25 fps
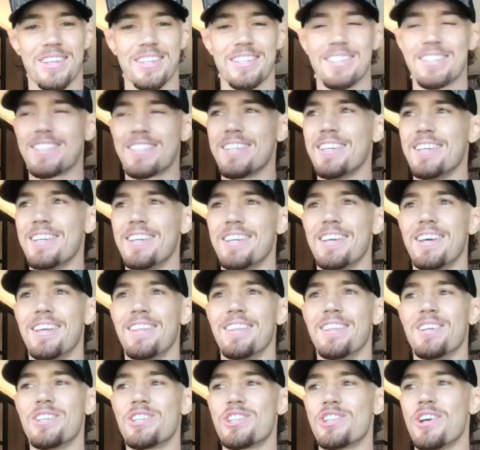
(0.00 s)
can see
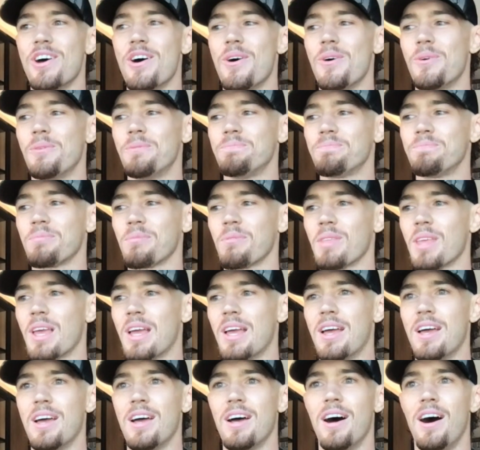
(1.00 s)
in the show.
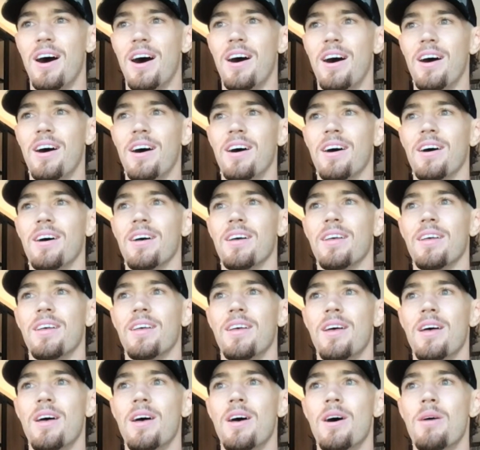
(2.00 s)
Uh,
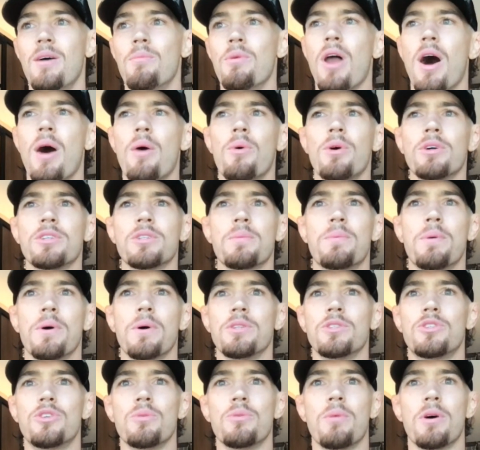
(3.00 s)
but I wasn't
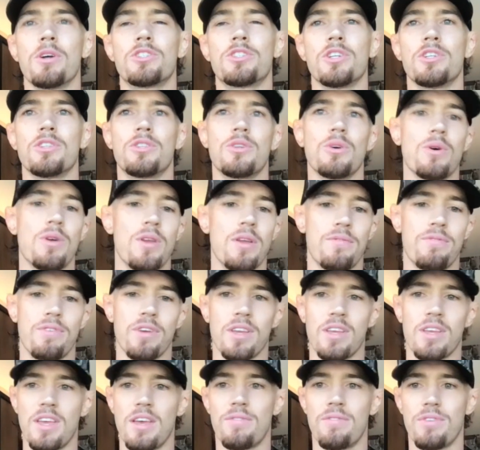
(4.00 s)
putting too much into it.
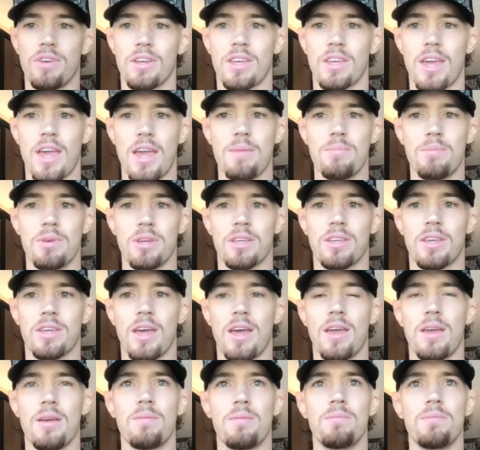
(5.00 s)
If it came, it
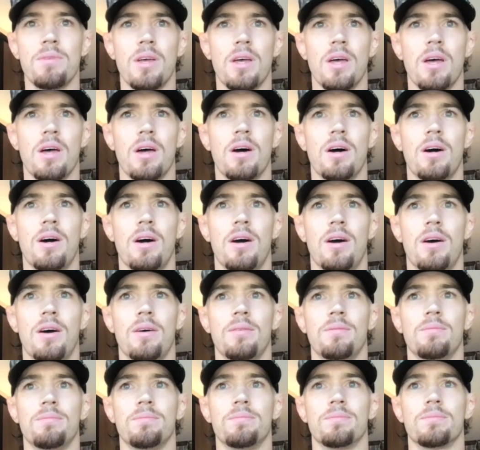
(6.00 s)
came.
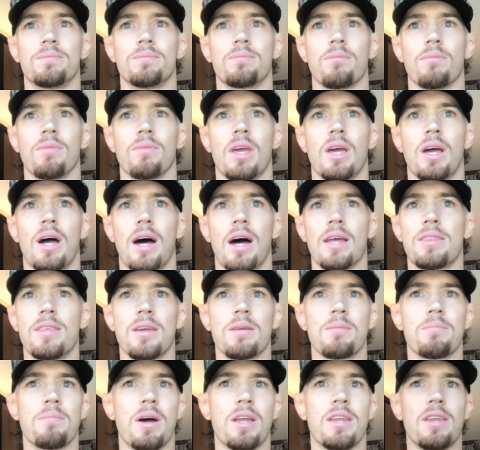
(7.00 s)
I
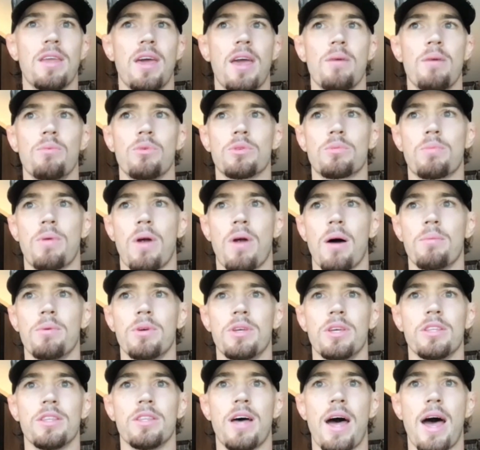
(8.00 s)
think my name was
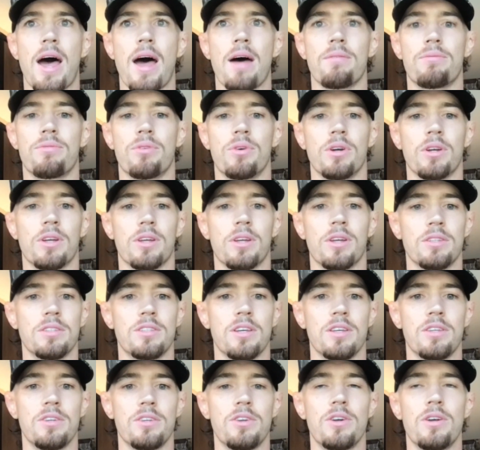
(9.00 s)
probably in the hat for a
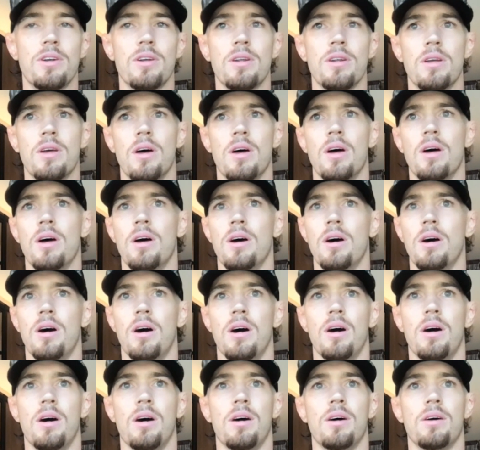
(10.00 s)
contender.
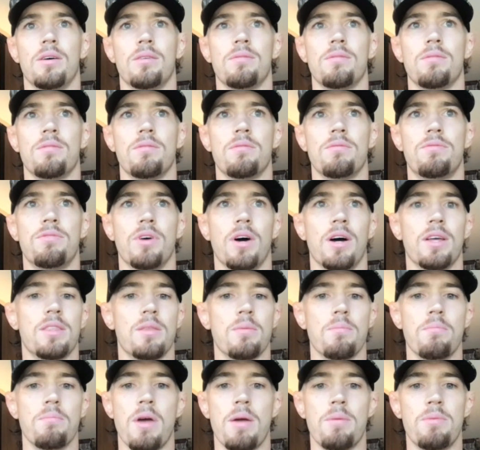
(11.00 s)
Feel like
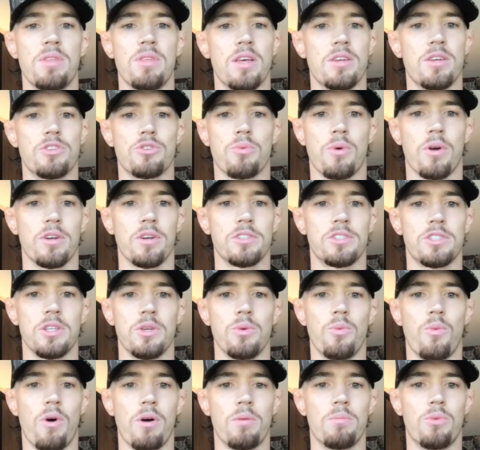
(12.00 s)
maybe they just want to
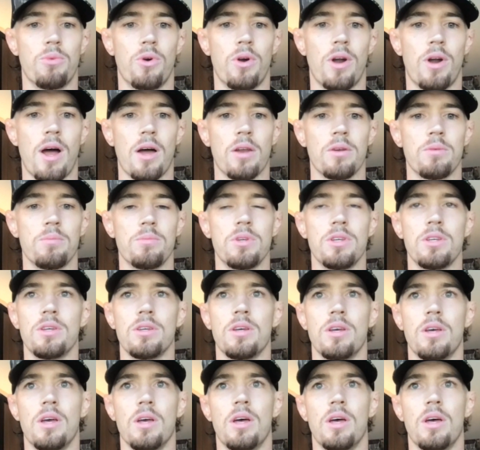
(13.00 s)
see one more out of me,